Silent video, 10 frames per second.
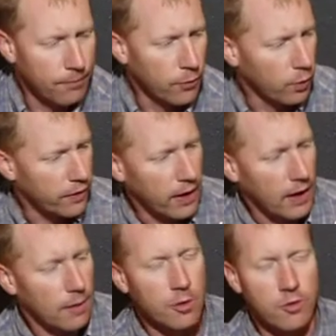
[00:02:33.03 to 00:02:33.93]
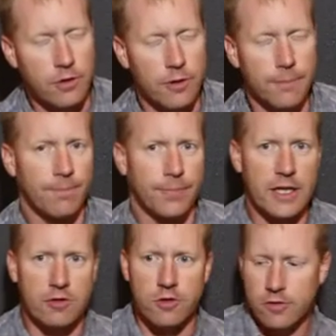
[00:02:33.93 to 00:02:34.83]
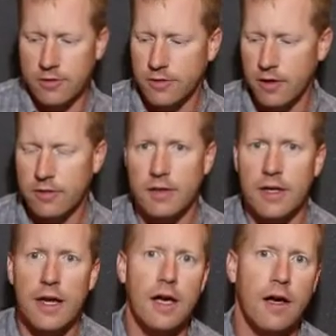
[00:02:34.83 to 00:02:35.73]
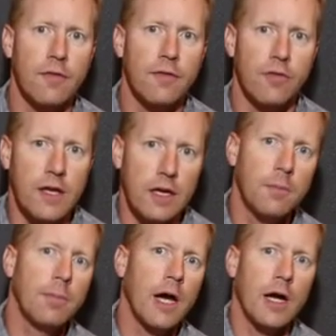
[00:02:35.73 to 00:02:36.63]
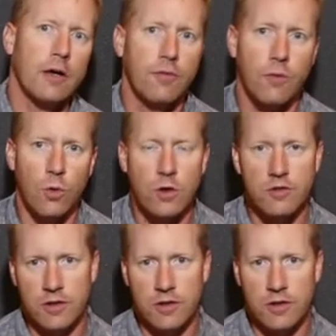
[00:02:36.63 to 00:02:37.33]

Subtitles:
with a hammer drill. It just doesn't have the impact force,